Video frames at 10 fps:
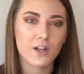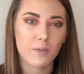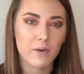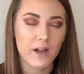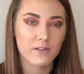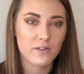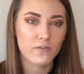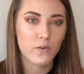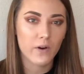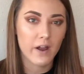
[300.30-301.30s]
dark brown
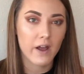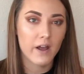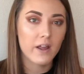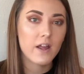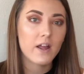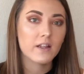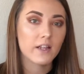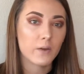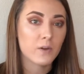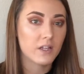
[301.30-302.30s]
Sephora
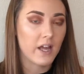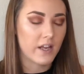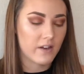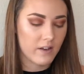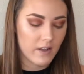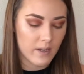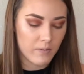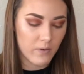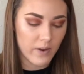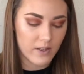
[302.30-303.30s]
liquid liner, and
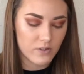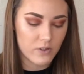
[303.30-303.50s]
I'm going